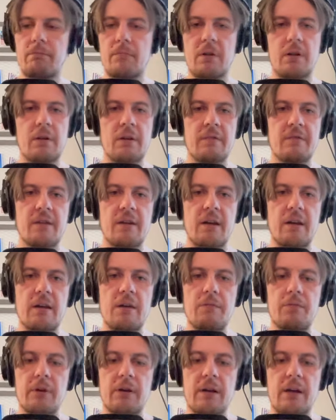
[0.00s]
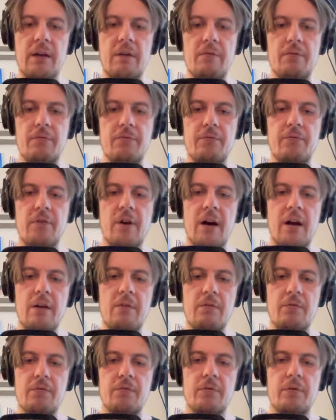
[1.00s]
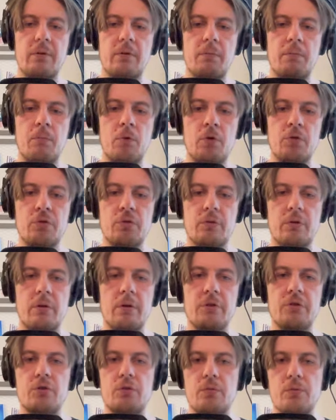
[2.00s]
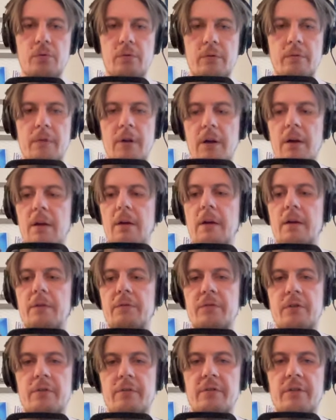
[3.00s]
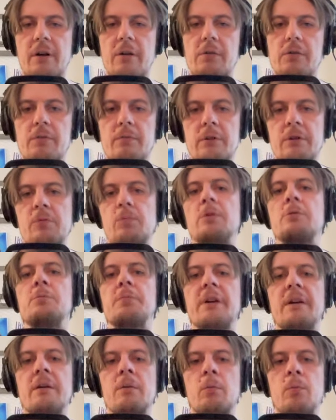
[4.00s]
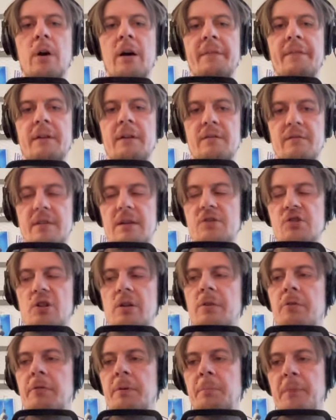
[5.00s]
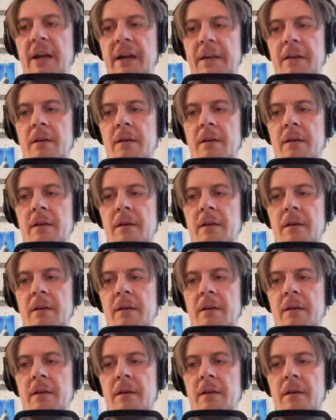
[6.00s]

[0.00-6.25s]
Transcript: let's say if we have 5 modulo 2 the result of it will be one. It's actually remain